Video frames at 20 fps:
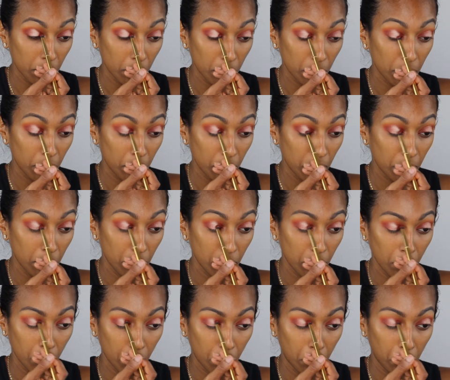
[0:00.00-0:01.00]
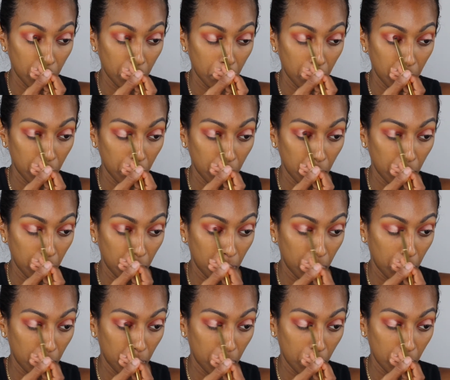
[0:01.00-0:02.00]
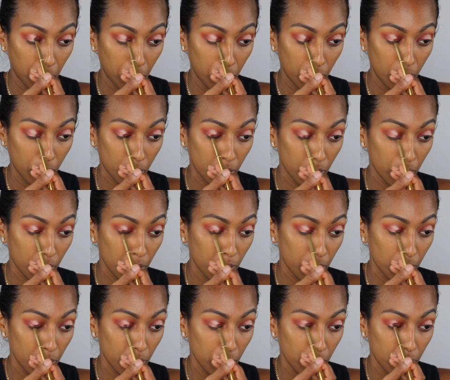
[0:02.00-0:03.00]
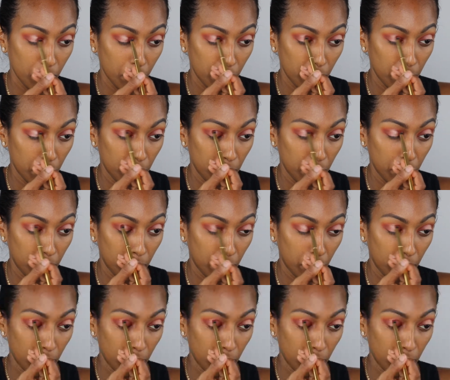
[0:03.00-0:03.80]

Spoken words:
Now here again, as you can see, I actually grabbed the smaller brush for that one,